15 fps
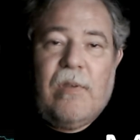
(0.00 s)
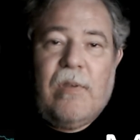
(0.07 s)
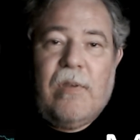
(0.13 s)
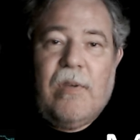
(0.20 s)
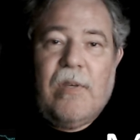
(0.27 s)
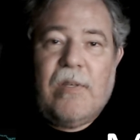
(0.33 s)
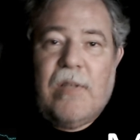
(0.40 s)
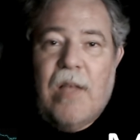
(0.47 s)

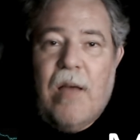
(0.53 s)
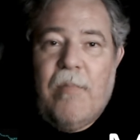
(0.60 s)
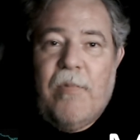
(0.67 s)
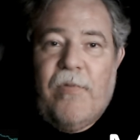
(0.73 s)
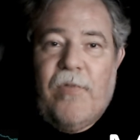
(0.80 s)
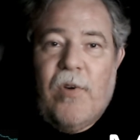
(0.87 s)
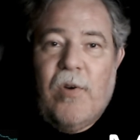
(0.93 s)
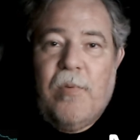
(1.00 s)

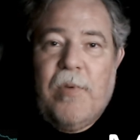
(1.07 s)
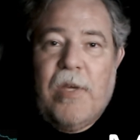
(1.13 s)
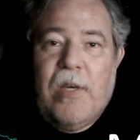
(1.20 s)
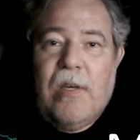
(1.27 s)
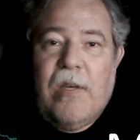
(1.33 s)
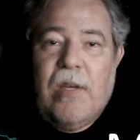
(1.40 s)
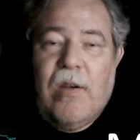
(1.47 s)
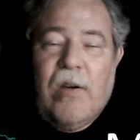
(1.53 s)

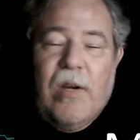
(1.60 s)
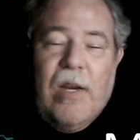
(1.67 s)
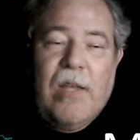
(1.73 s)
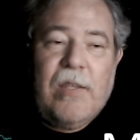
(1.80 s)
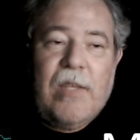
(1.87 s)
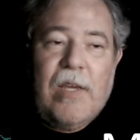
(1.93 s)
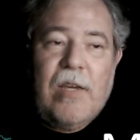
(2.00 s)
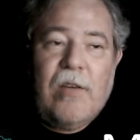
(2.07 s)
Islamophobia, or
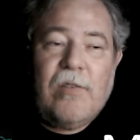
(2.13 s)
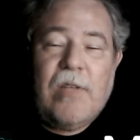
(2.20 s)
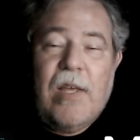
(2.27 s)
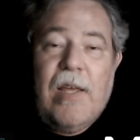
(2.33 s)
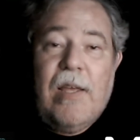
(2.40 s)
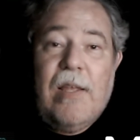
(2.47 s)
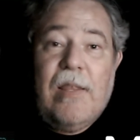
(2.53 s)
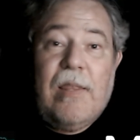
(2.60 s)
anything else,
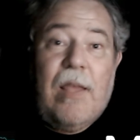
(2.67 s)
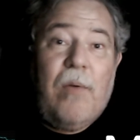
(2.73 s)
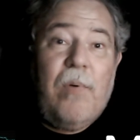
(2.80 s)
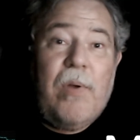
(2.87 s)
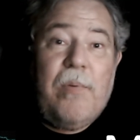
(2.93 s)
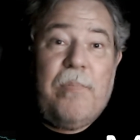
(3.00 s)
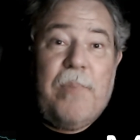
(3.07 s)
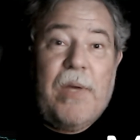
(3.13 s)
they
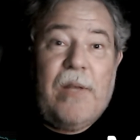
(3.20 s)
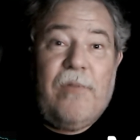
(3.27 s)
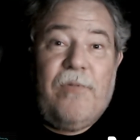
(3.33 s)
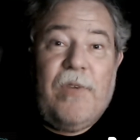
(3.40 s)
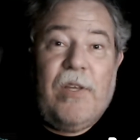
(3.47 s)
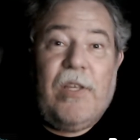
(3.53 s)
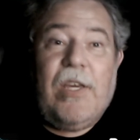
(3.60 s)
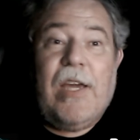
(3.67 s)
went with
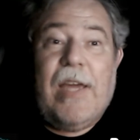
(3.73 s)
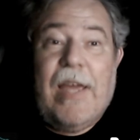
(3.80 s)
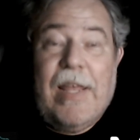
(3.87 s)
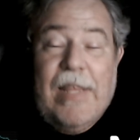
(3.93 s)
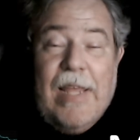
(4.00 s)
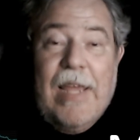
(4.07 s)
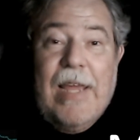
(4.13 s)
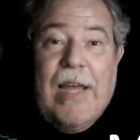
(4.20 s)
pedophilia,
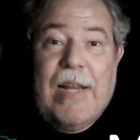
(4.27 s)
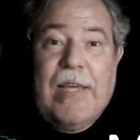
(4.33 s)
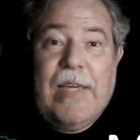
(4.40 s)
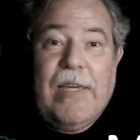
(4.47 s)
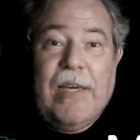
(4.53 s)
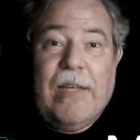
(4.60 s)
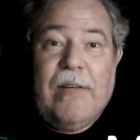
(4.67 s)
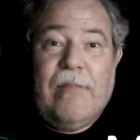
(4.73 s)
and they got a
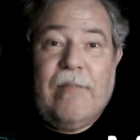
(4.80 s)
hit.